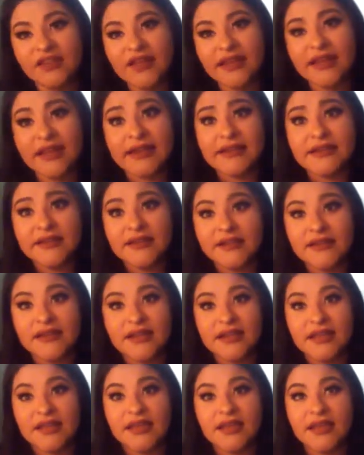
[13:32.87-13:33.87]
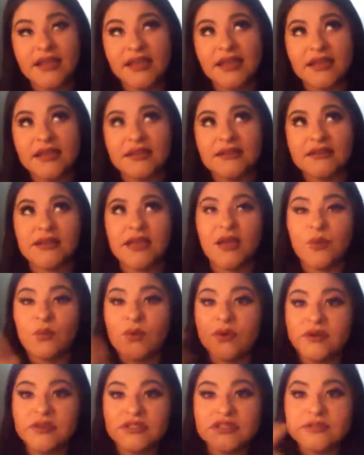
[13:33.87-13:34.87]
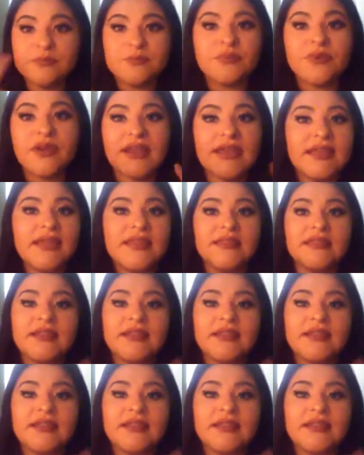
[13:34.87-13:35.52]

like I need it and I want to spray.